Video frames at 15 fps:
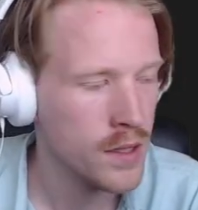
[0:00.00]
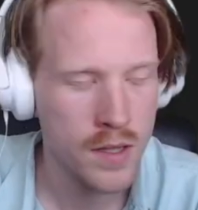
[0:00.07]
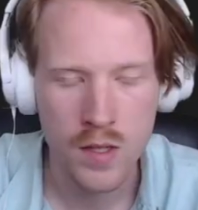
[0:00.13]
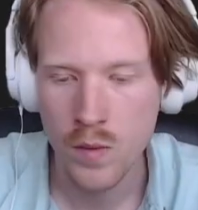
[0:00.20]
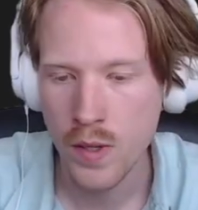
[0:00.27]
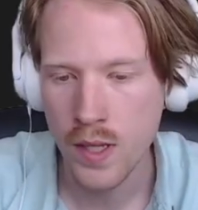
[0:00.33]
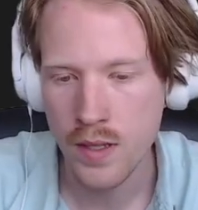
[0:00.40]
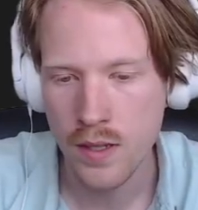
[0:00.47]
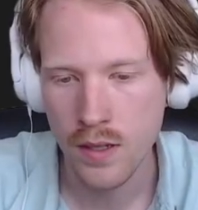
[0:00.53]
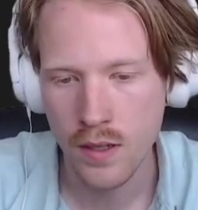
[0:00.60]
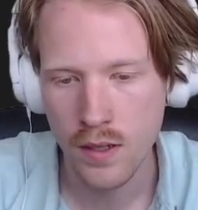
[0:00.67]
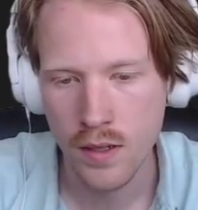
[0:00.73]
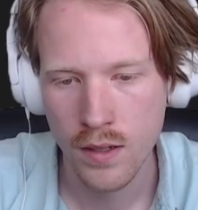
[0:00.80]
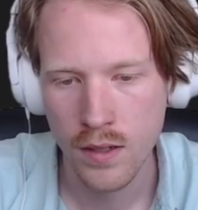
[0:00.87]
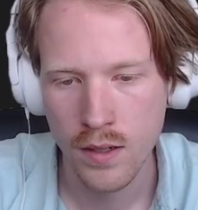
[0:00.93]
Sweet.
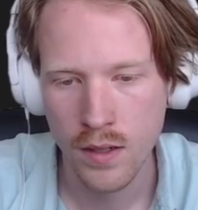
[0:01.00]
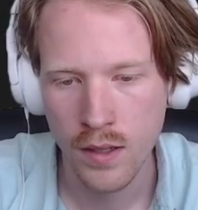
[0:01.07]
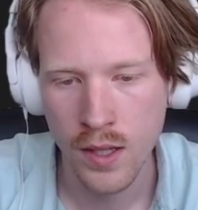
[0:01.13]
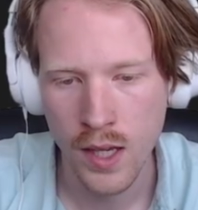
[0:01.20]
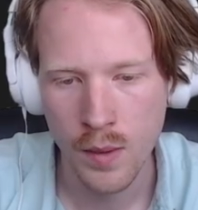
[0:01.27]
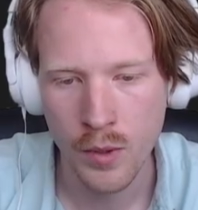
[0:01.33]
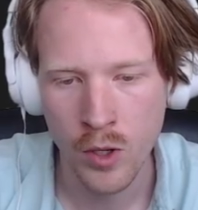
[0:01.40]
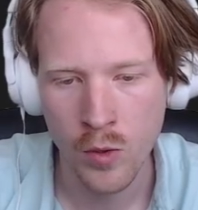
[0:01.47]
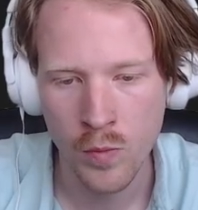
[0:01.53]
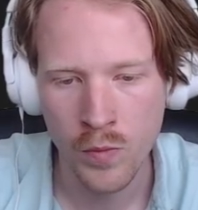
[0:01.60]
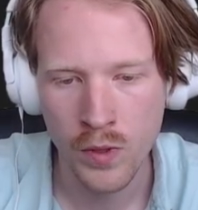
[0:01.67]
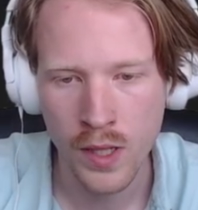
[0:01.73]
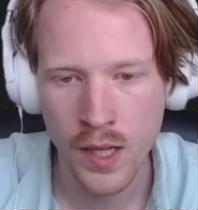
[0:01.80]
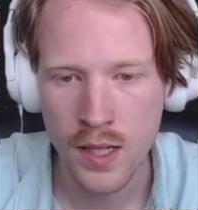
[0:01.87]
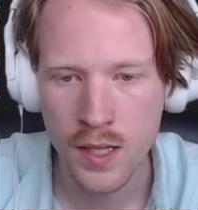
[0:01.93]
Yeah, but
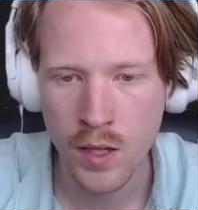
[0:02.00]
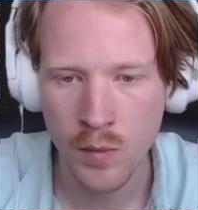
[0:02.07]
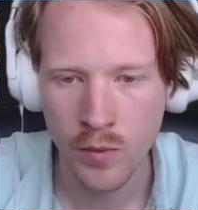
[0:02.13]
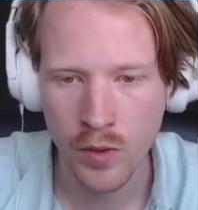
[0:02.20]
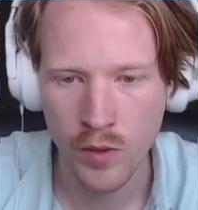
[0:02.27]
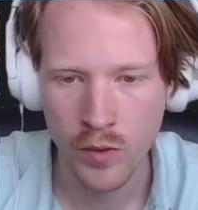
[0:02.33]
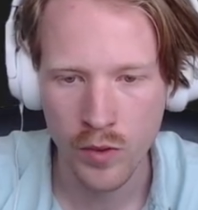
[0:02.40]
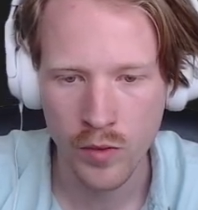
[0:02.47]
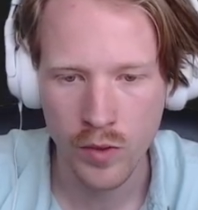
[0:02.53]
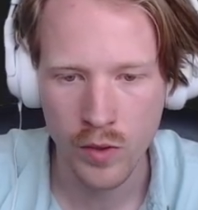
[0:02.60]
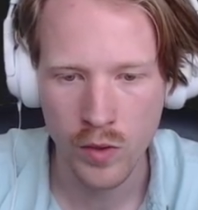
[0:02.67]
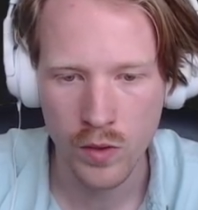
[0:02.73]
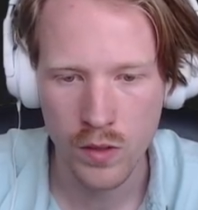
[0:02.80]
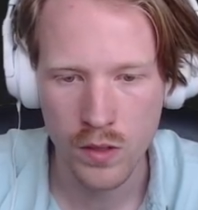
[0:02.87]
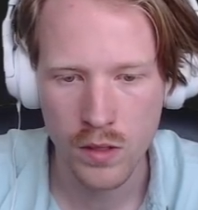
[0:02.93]
hopefully that's helpful for
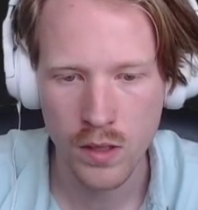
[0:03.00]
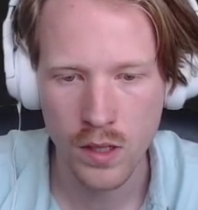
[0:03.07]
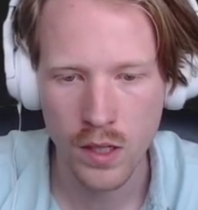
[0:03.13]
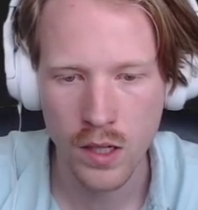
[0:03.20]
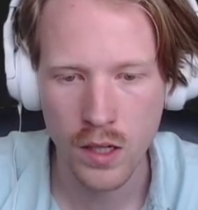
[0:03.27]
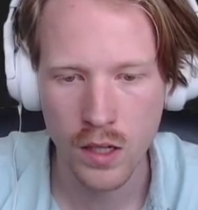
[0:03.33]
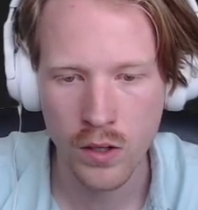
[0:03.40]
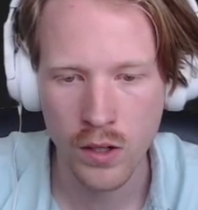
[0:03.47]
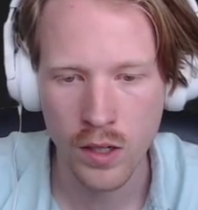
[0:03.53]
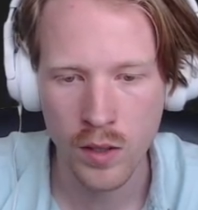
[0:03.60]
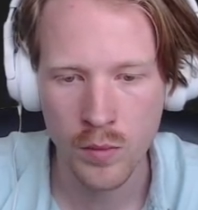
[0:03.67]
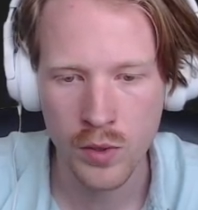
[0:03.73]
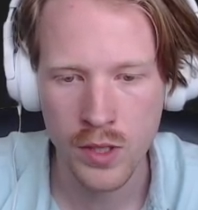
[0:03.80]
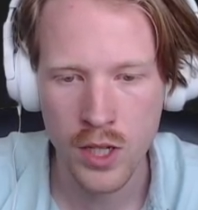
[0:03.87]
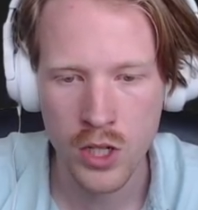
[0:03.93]
folks. Create
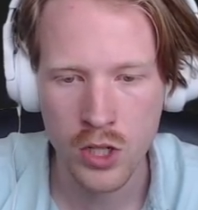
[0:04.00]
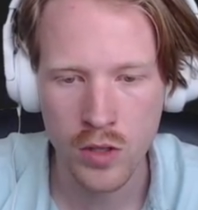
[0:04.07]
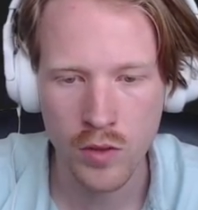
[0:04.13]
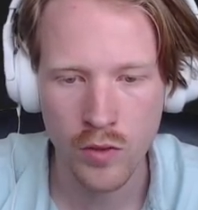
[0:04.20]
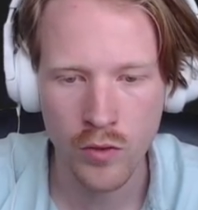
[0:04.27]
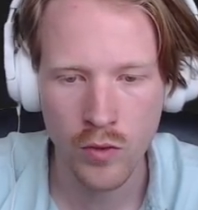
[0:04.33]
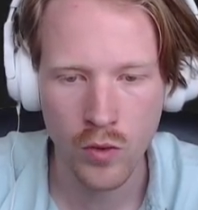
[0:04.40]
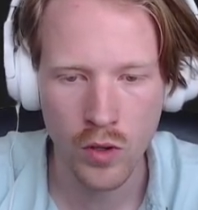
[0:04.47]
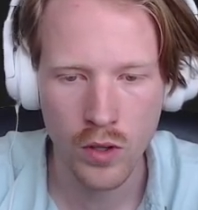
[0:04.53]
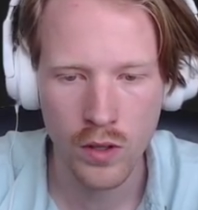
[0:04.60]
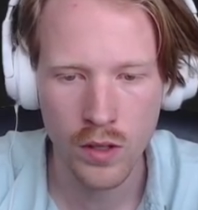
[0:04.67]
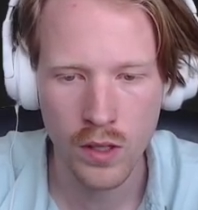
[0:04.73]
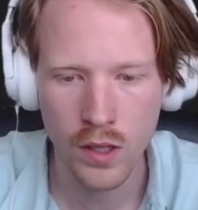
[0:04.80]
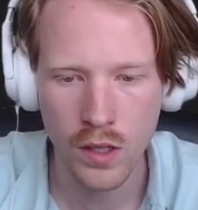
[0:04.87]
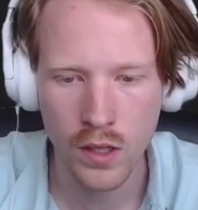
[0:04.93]
an implementation for
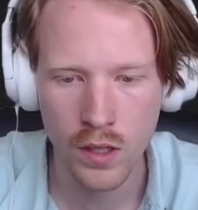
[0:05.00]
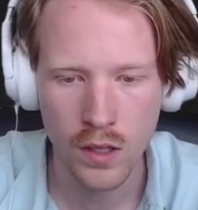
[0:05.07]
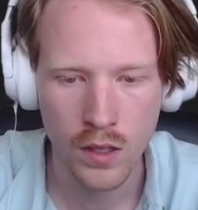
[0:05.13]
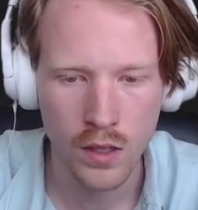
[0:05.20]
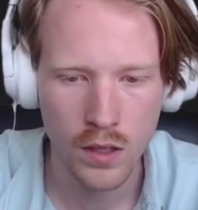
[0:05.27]
the